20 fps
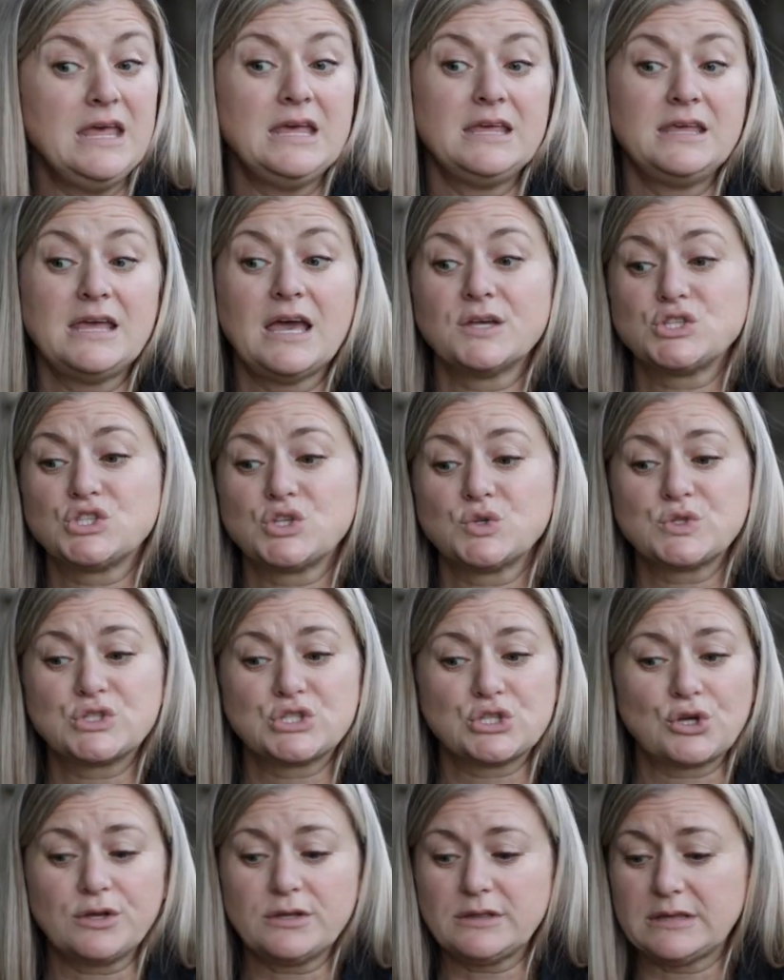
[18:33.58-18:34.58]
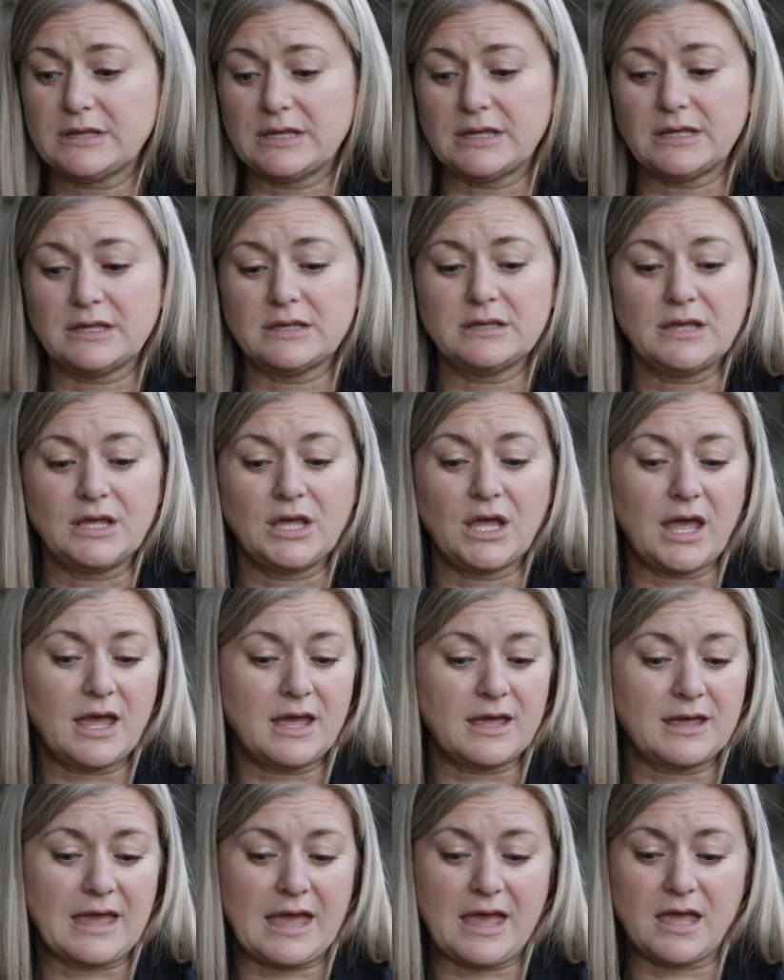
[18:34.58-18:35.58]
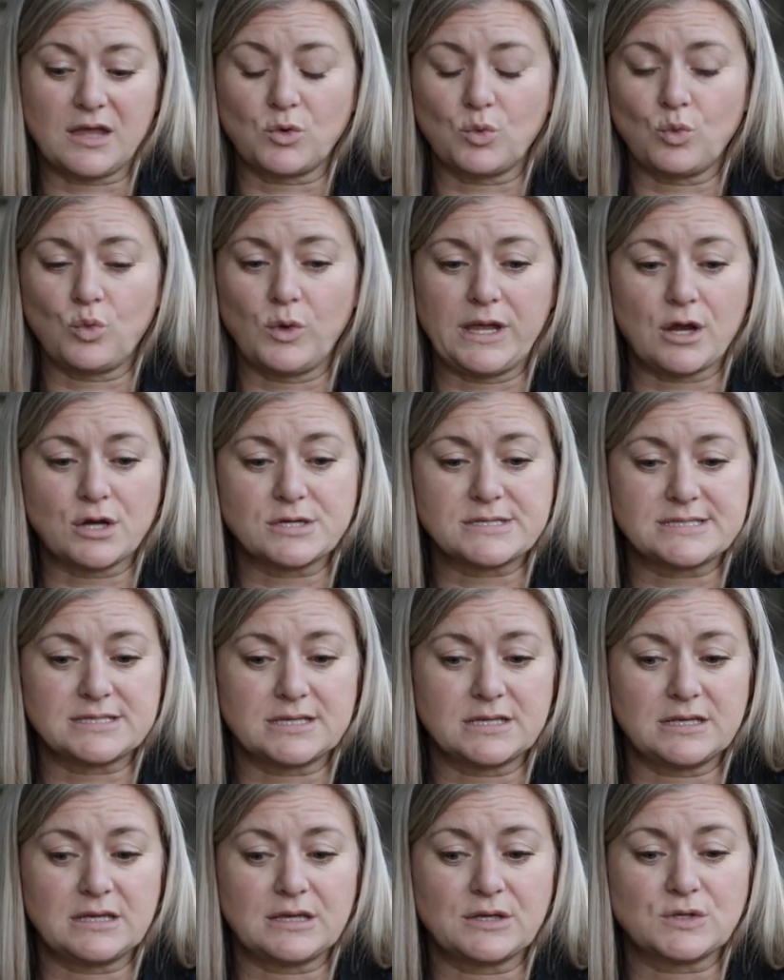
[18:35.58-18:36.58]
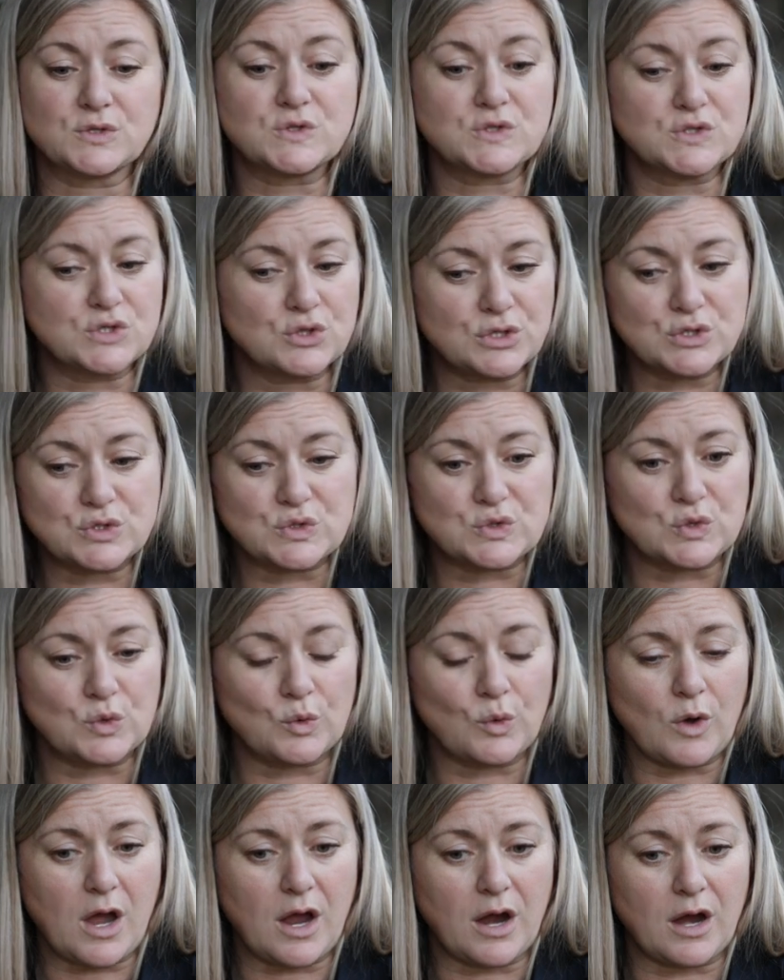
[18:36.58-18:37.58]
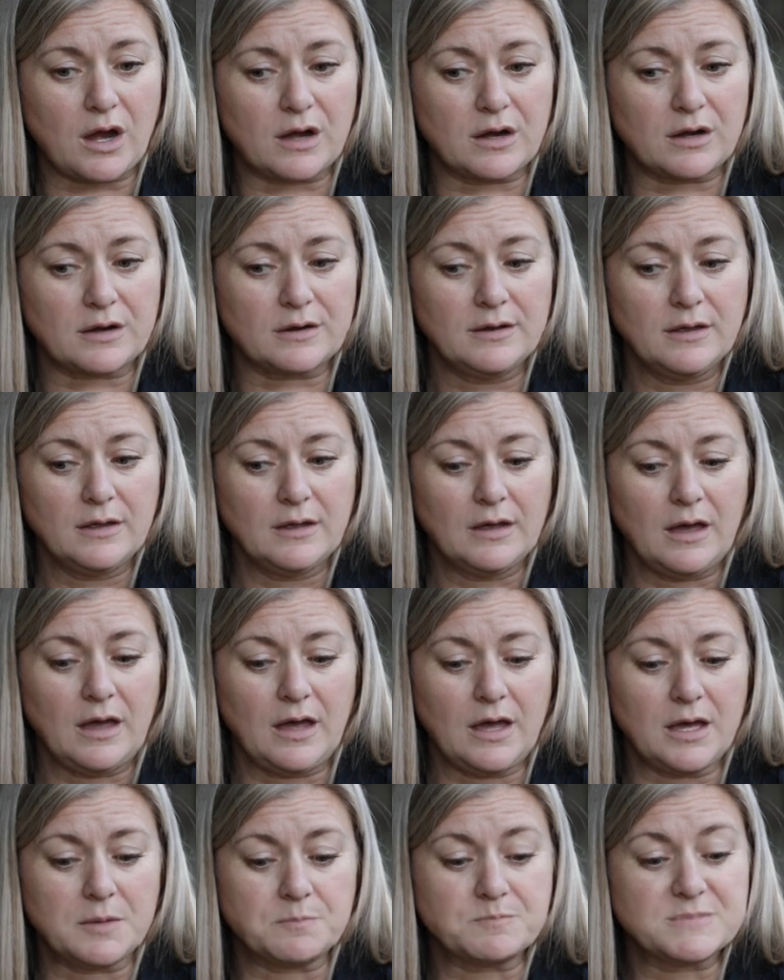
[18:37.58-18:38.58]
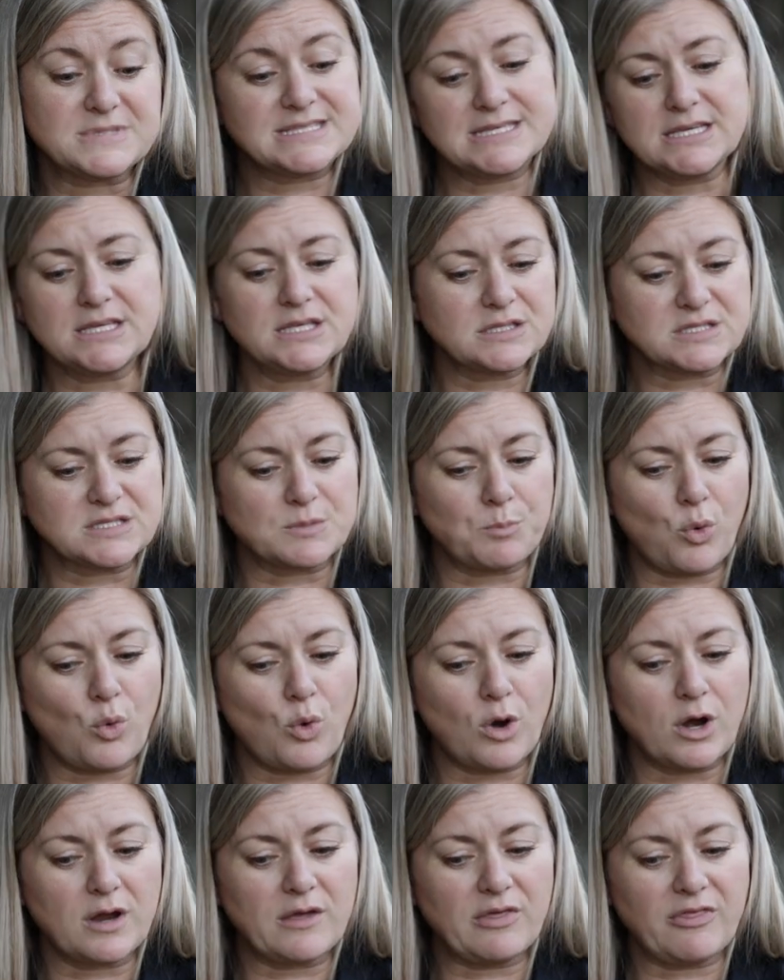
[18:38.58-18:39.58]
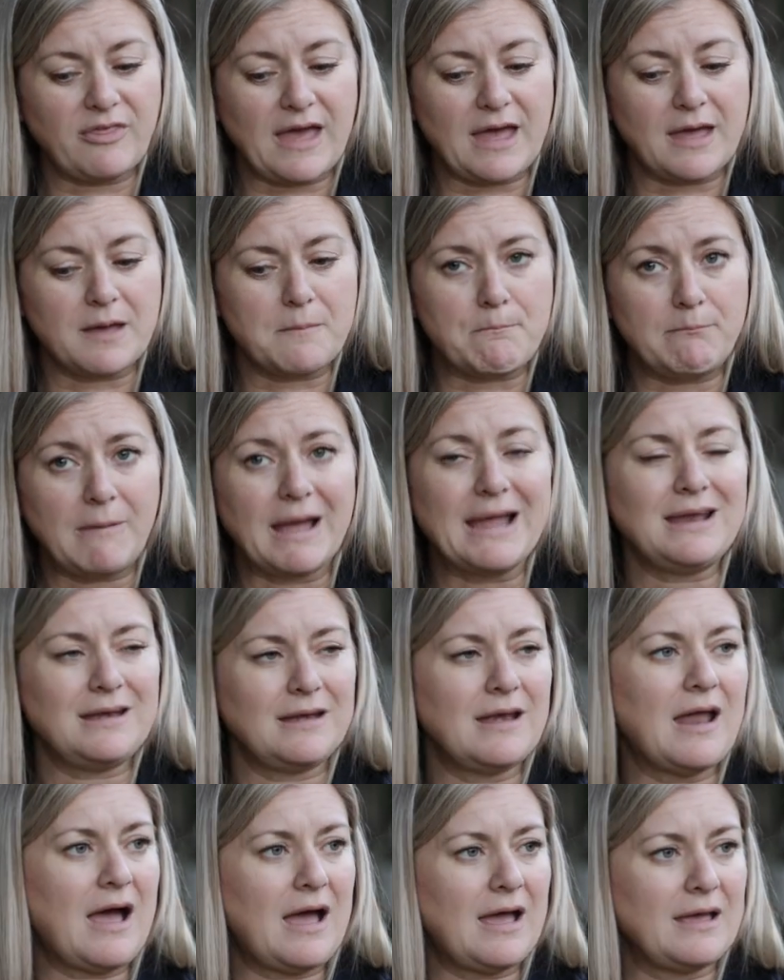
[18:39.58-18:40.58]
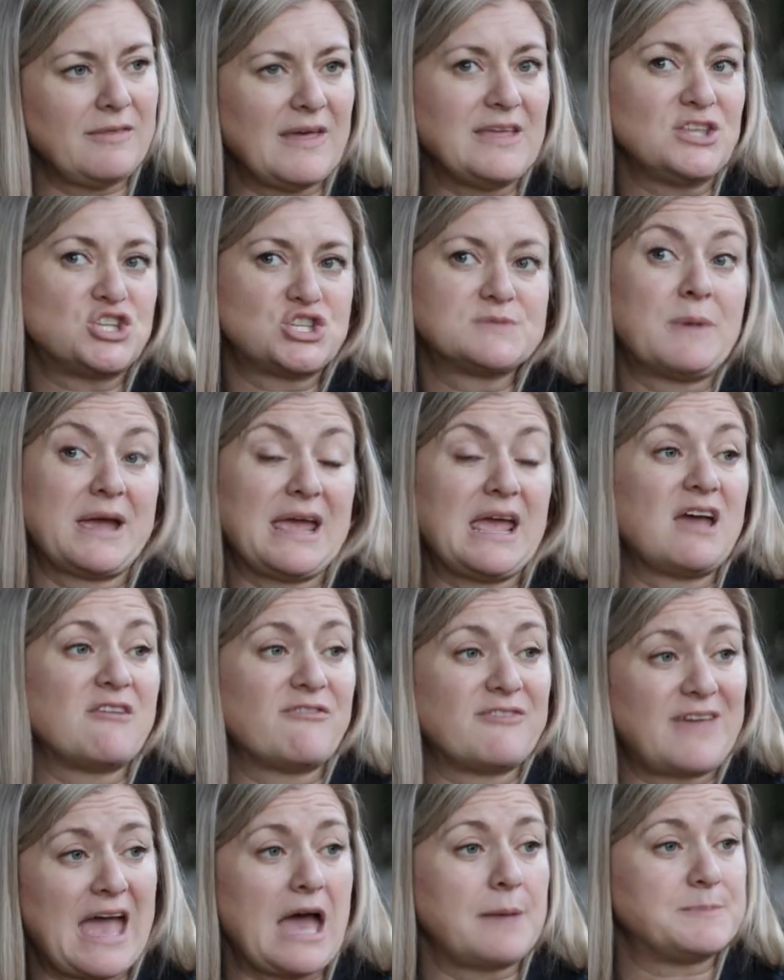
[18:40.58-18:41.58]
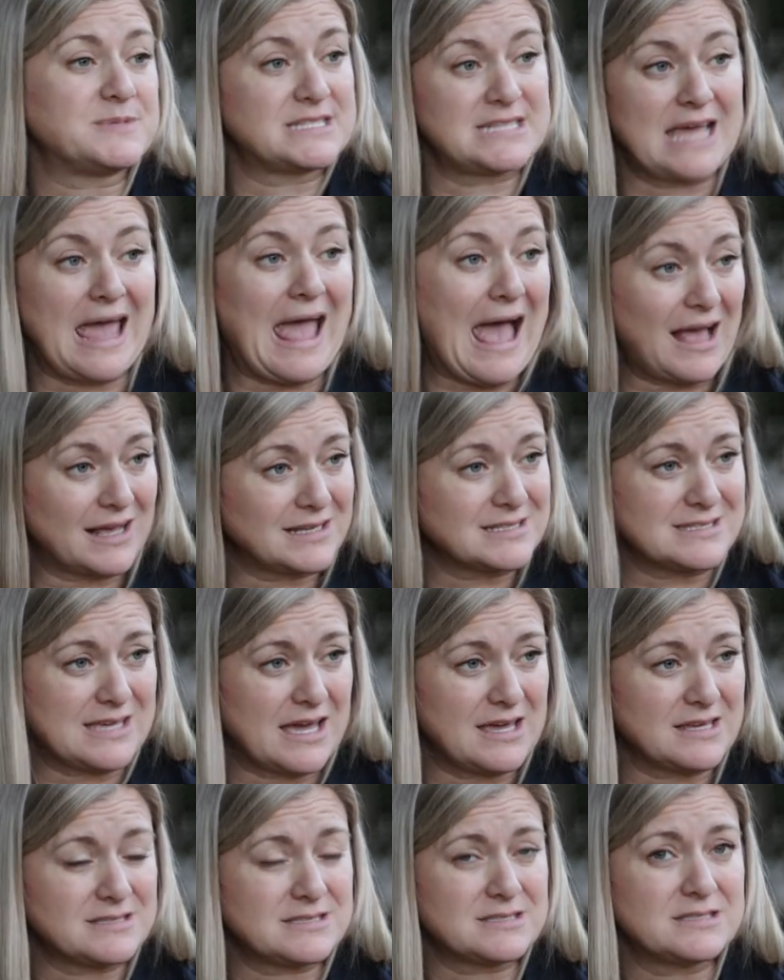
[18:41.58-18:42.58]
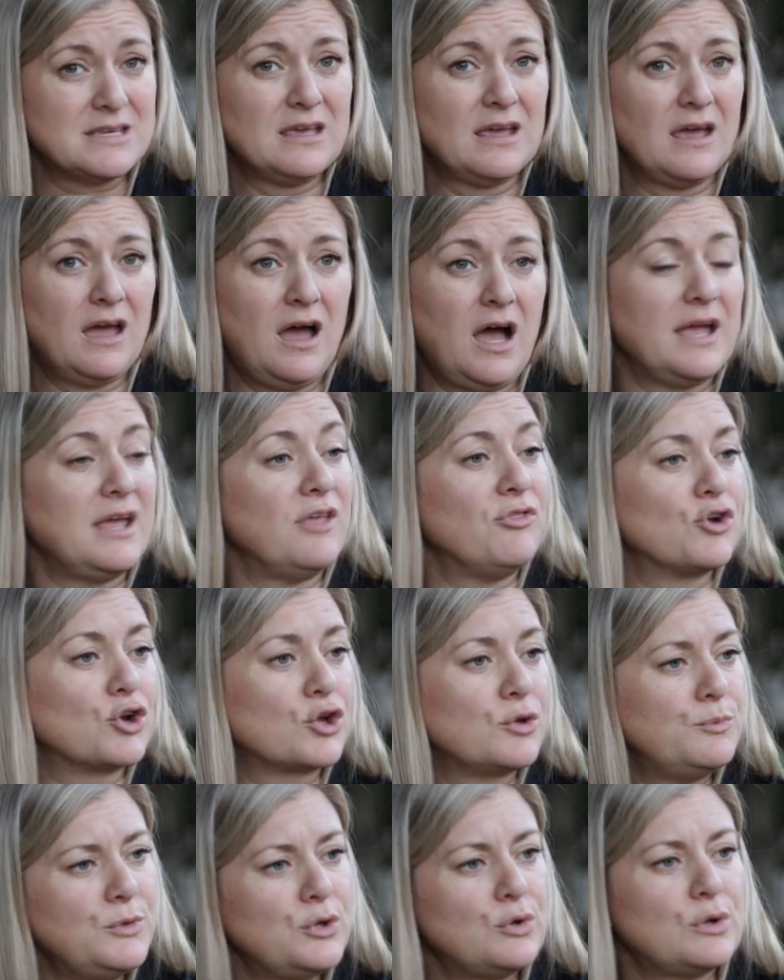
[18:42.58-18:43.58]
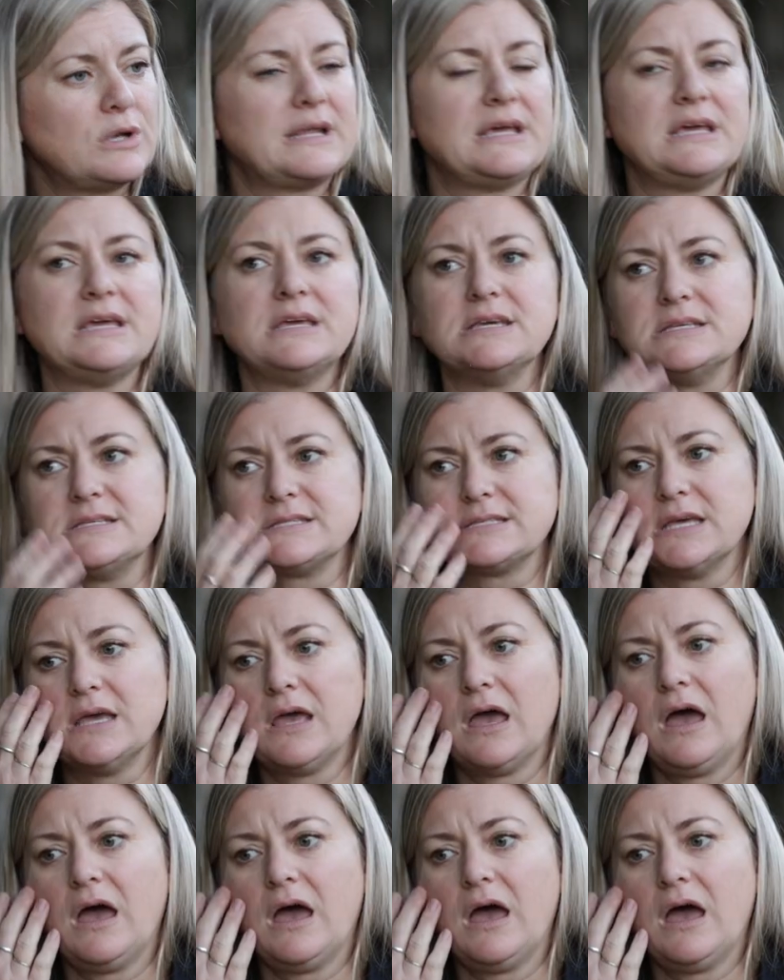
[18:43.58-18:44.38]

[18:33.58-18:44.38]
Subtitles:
Yeah, so certainly, again, we are seeing students who are seeking support that they just might have gaps to access in their communities.